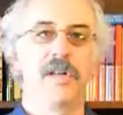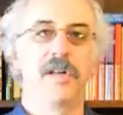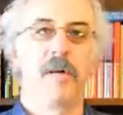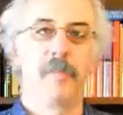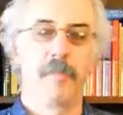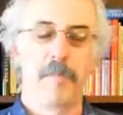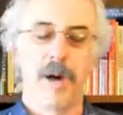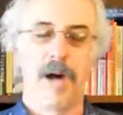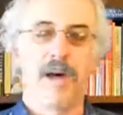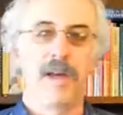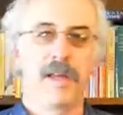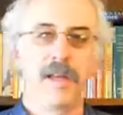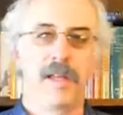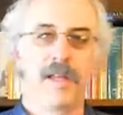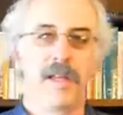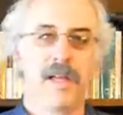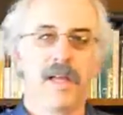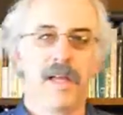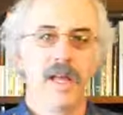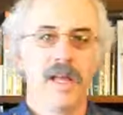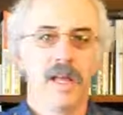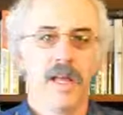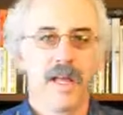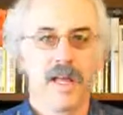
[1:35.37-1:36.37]
a body,
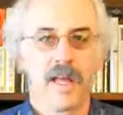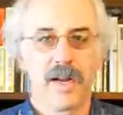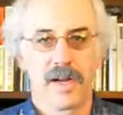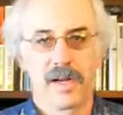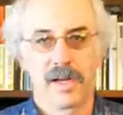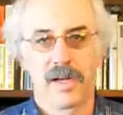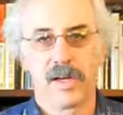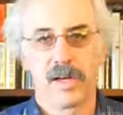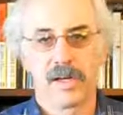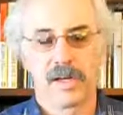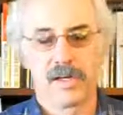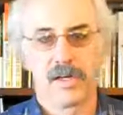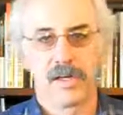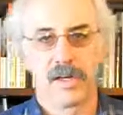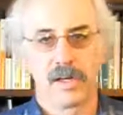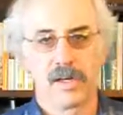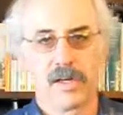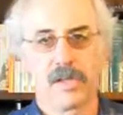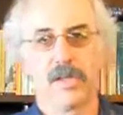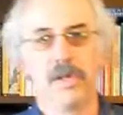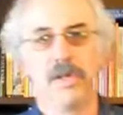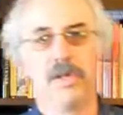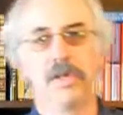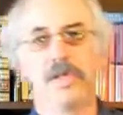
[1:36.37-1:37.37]
and a
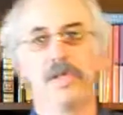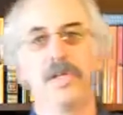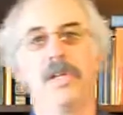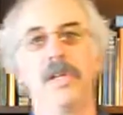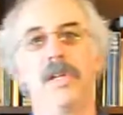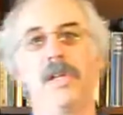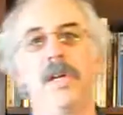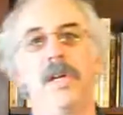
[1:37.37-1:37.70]
conclusion.